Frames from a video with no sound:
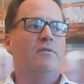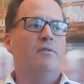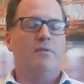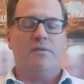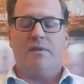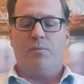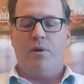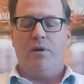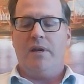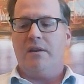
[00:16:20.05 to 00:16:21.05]
It's like,
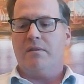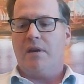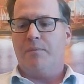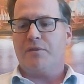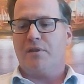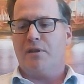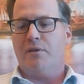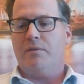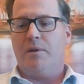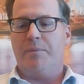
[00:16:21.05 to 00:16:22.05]
well, hey, I'm just going to
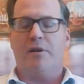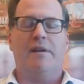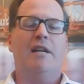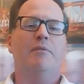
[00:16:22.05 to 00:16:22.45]
I'll pick on